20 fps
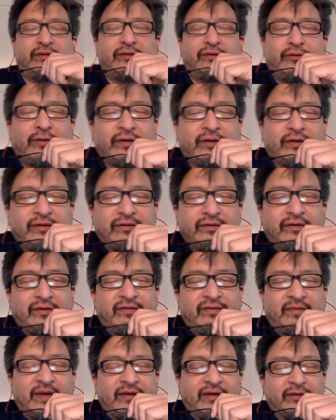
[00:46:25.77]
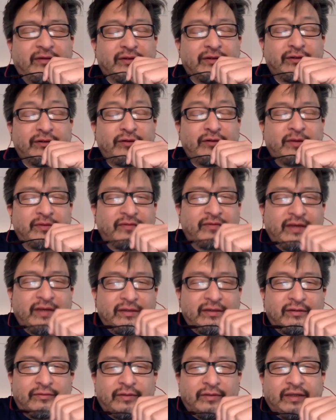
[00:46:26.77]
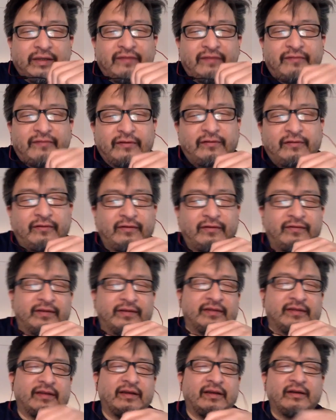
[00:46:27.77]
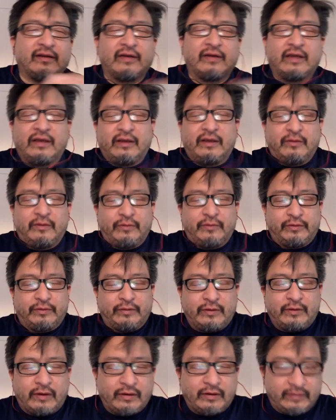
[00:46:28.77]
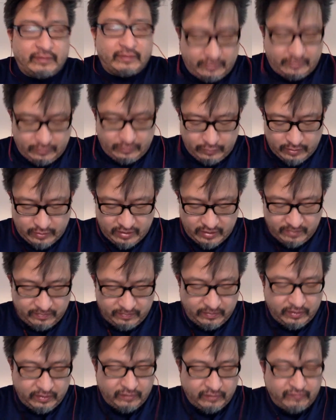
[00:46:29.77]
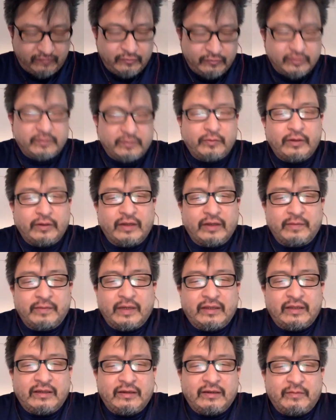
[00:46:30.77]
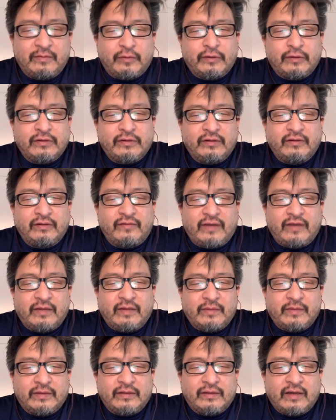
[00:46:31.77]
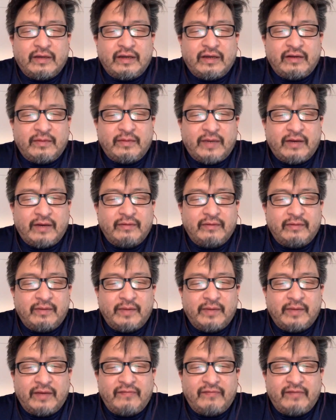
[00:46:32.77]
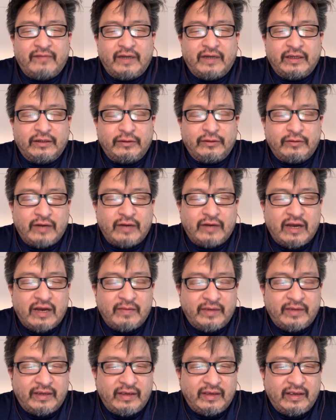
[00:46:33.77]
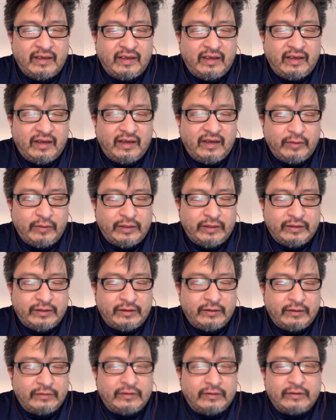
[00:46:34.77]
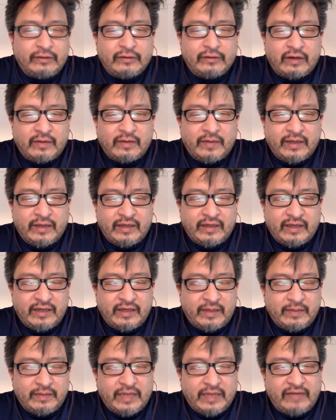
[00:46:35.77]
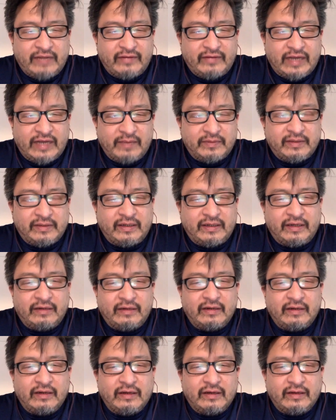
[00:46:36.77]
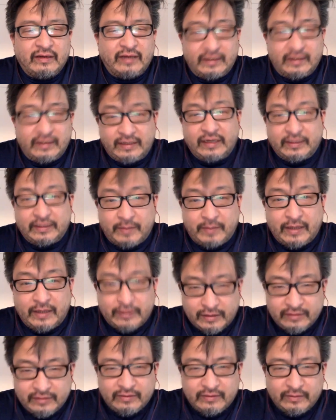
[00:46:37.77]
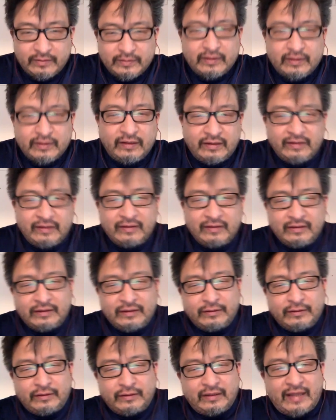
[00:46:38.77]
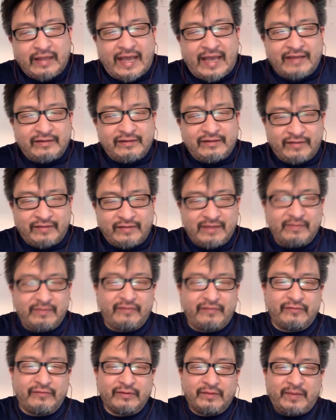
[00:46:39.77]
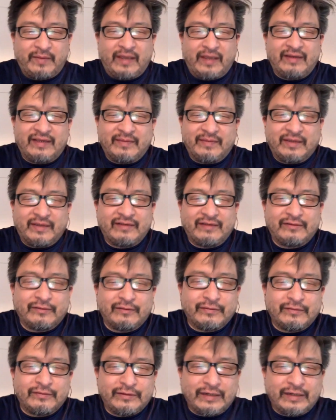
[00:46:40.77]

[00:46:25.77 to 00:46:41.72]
questions off the bat, or just 2 observations really. First of all is with regard to your first point about the personal development side, about finding a new hobby. We just hosted a talk by a guy named David Epstein at TEDx Manchester. It was literally the last event before the pandemic sort of shut